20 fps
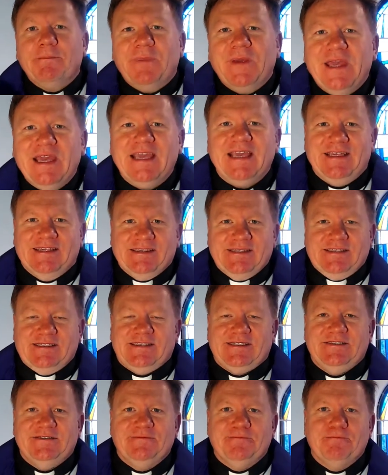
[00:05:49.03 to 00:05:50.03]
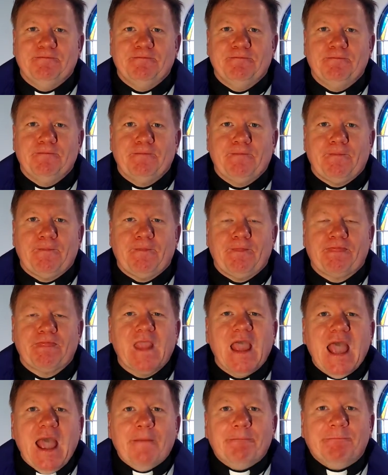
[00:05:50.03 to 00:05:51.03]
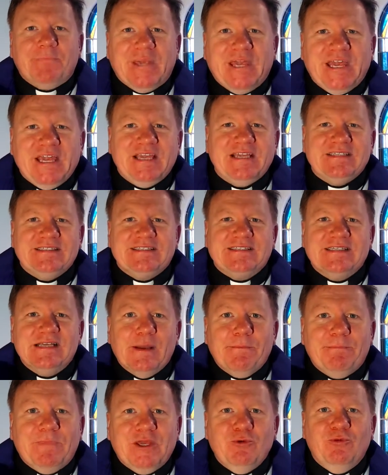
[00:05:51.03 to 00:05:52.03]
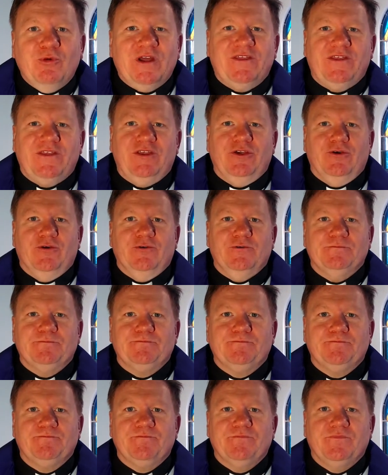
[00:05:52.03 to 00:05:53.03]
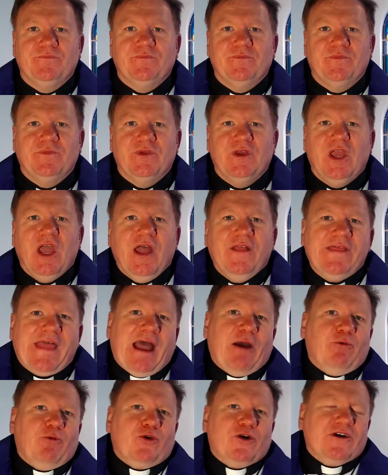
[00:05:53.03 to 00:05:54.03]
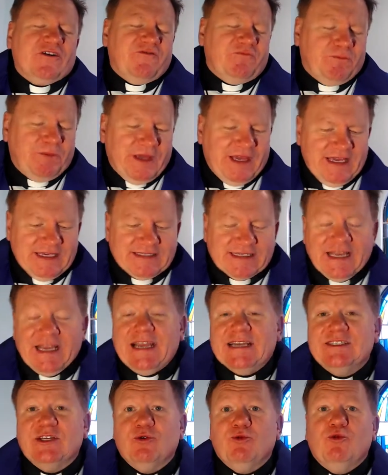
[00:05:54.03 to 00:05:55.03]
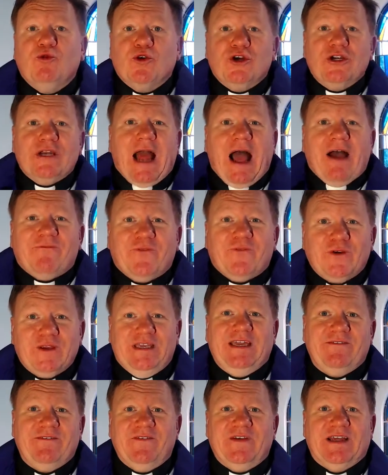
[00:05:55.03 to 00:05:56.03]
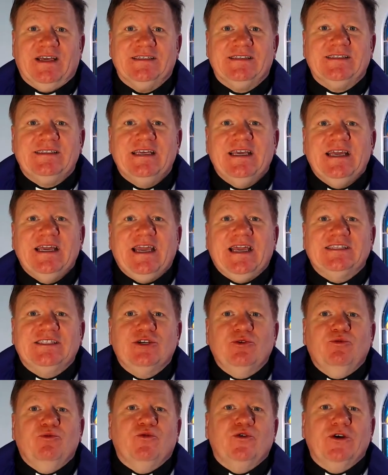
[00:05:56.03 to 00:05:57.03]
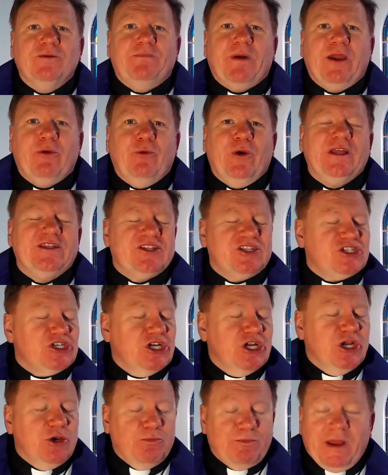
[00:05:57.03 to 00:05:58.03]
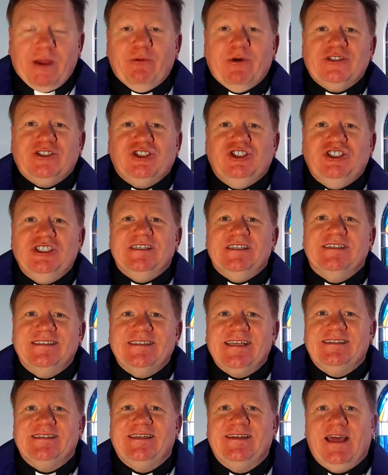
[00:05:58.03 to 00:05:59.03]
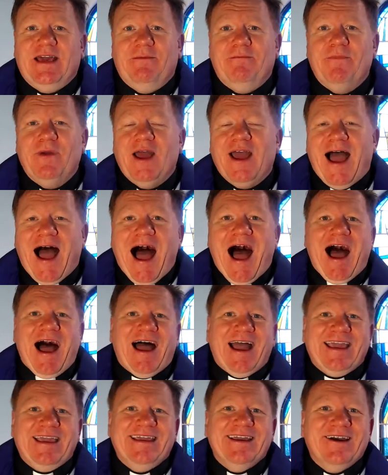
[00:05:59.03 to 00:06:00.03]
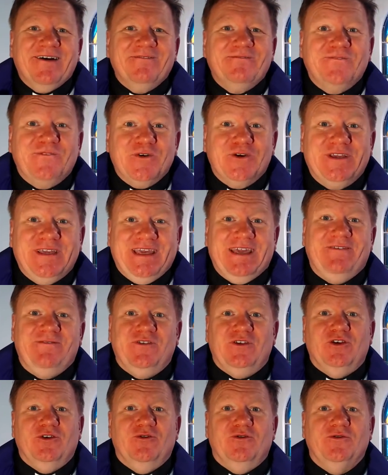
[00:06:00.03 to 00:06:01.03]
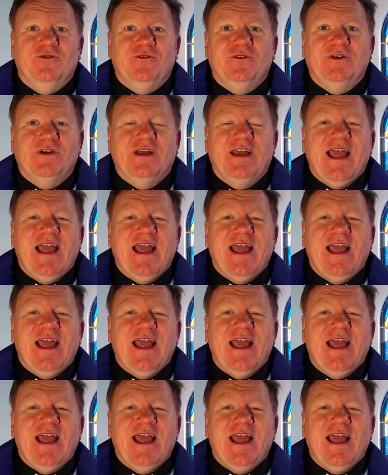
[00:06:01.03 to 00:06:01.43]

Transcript: Peace. Peace be with you. That word of peace is a word of forgiveness. It's a word by which, by which Jesus says to them, I forgive you.